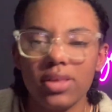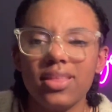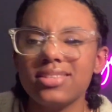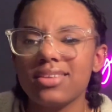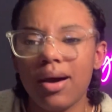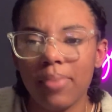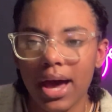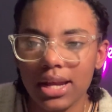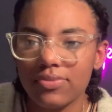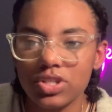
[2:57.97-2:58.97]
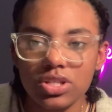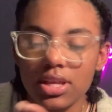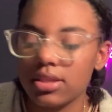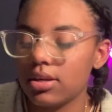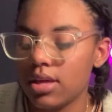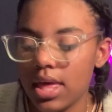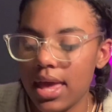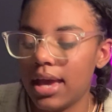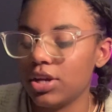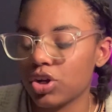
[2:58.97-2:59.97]
and that's not bad if it's just at the
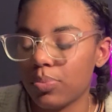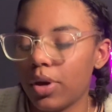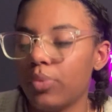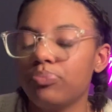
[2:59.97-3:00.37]
end of your bow.